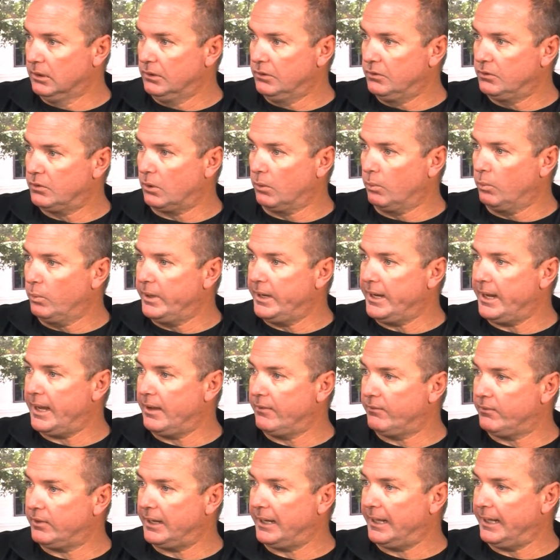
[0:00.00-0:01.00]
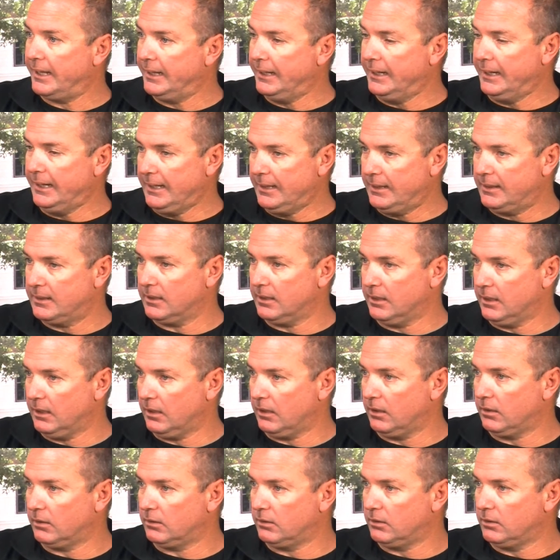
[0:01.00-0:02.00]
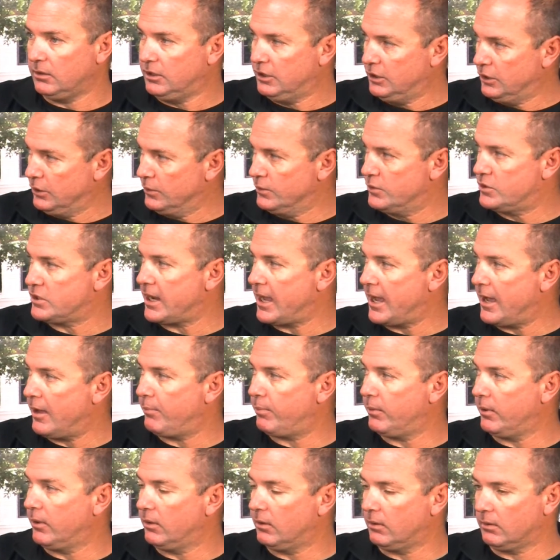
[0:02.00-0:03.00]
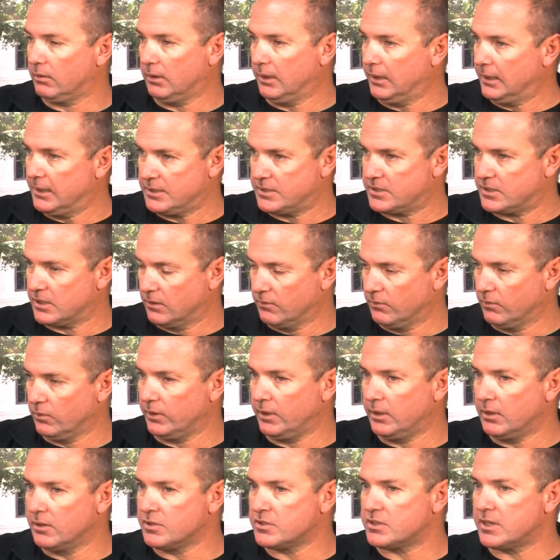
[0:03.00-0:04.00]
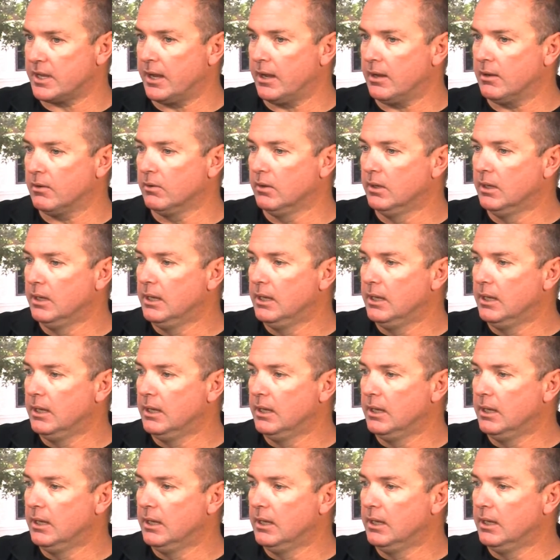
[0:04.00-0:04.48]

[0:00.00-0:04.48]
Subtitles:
to where we haven't had anything huge happen in several years now.